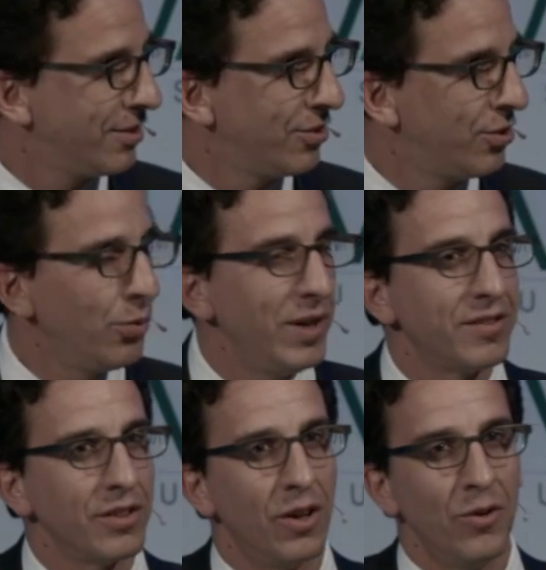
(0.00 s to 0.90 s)
2 weeks
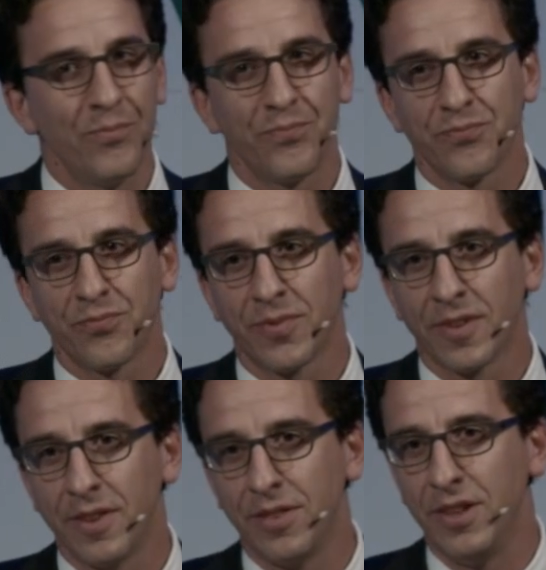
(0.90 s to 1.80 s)
ago,
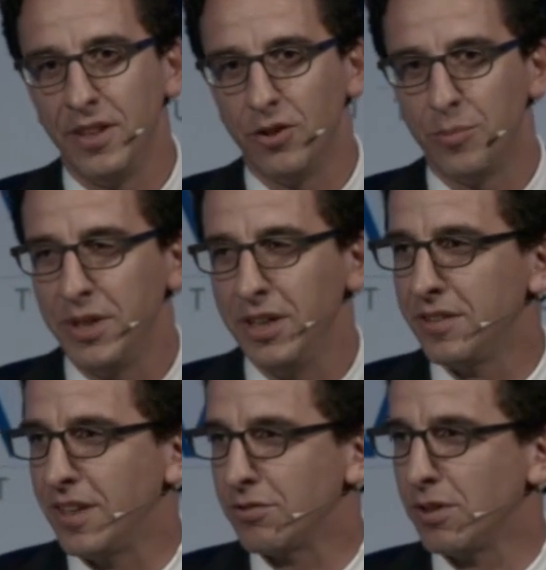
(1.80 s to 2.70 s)
the European
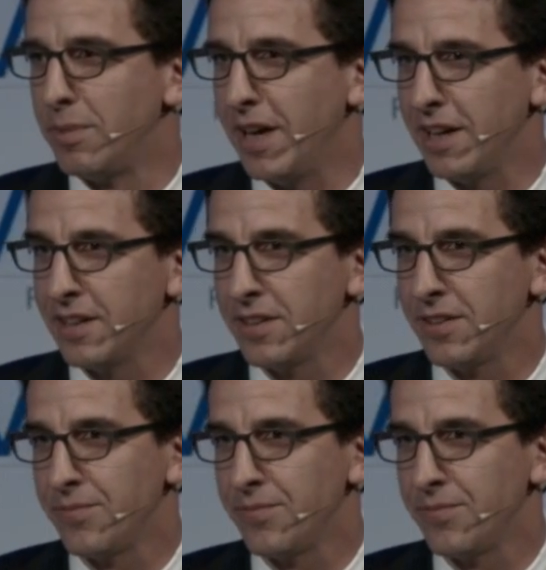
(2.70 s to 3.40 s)
Central Bank